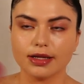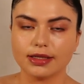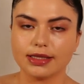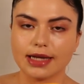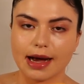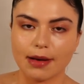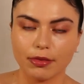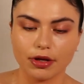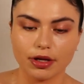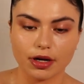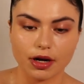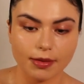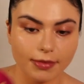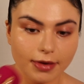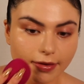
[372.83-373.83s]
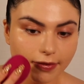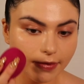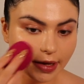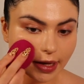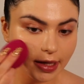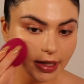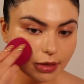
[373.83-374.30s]
dabble it on my
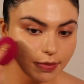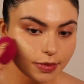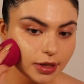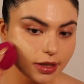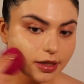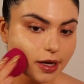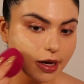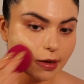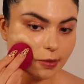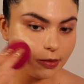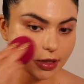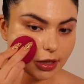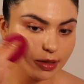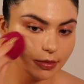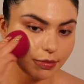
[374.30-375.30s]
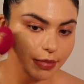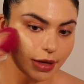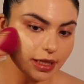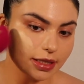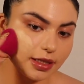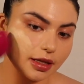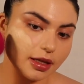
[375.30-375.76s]
face. But now I'm just
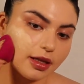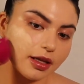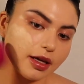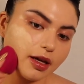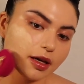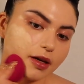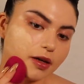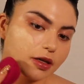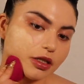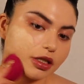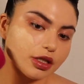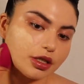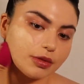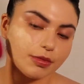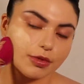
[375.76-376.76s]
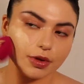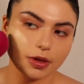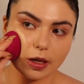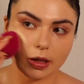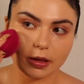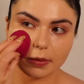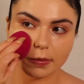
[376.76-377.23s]
basically
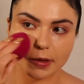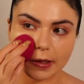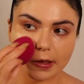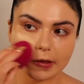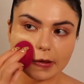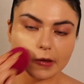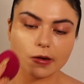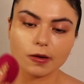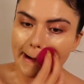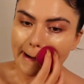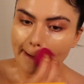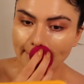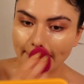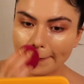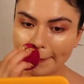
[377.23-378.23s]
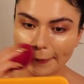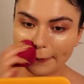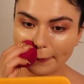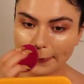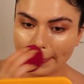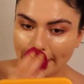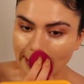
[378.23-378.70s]
smoothing out the product.
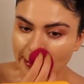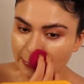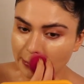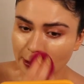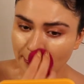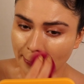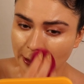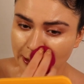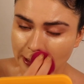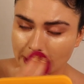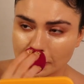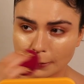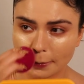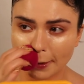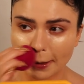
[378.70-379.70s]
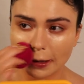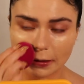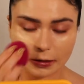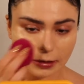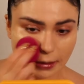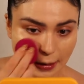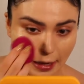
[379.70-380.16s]
Everyone raves about this
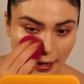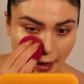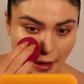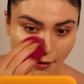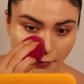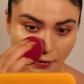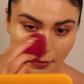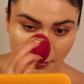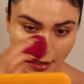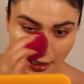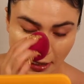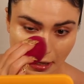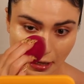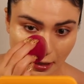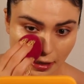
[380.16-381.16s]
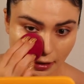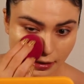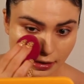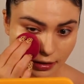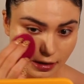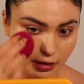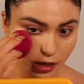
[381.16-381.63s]
sponge. Like, everybody
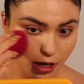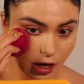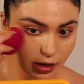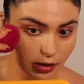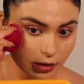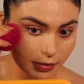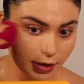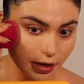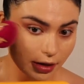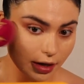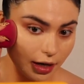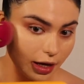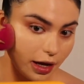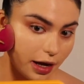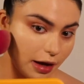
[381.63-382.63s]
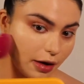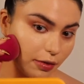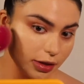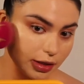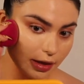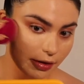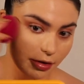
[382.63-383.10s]
talks about it. I
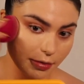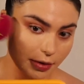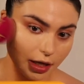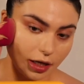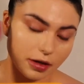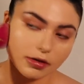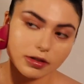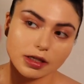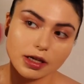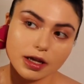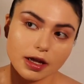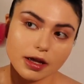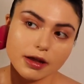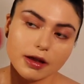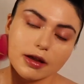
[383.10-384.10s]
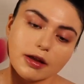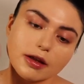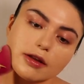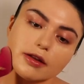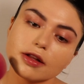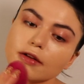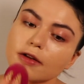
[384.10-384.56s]
always see everybody using it.
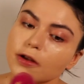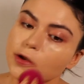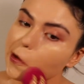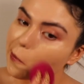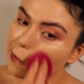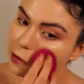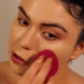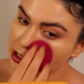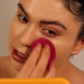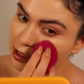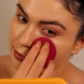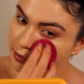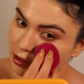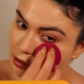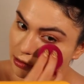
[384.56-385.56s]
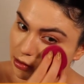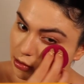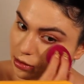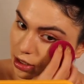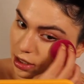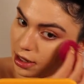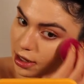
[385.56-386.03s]
But we'll see if it lives
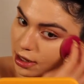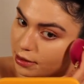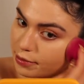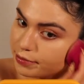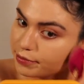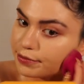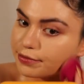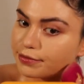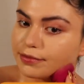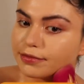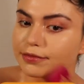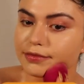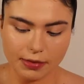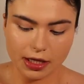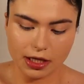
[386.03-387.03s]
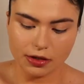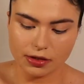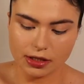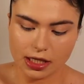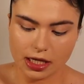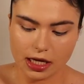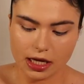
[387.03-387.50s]
up to the hype. I'll be
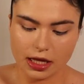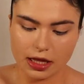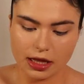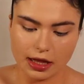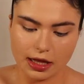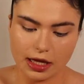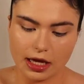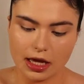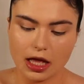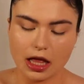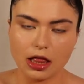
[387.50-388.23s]
using the